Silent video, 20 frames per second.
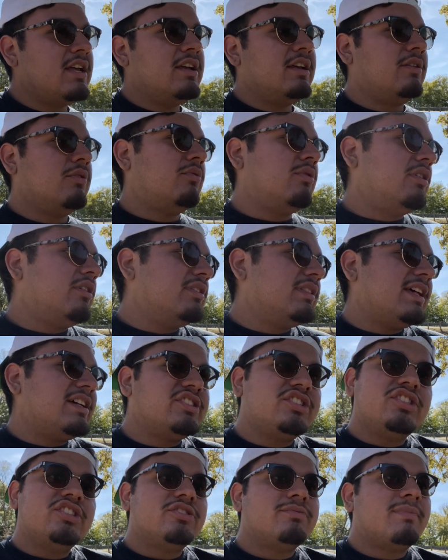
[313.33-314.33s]
well, that's
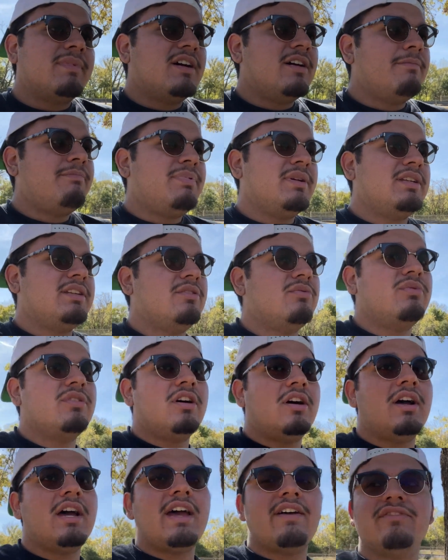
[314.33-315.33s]
just my opinion. We all
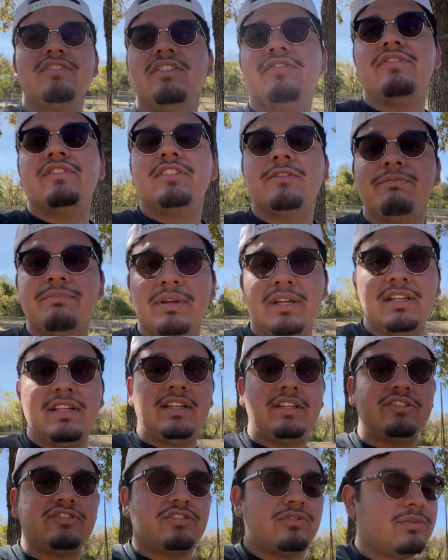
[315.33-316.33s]
have different
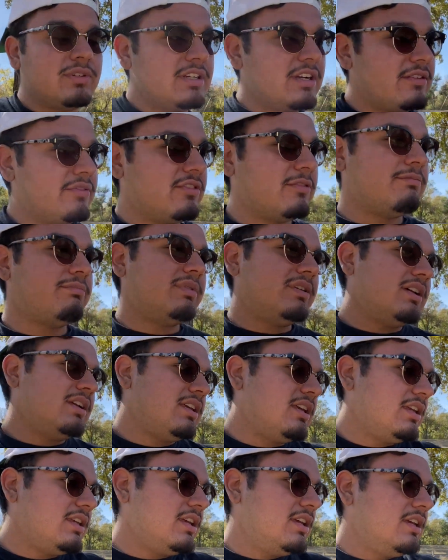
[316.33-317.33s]
opinions or whatever, but
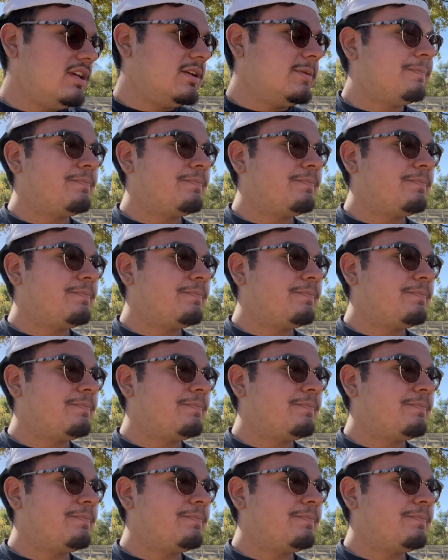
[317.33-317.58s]
yeah.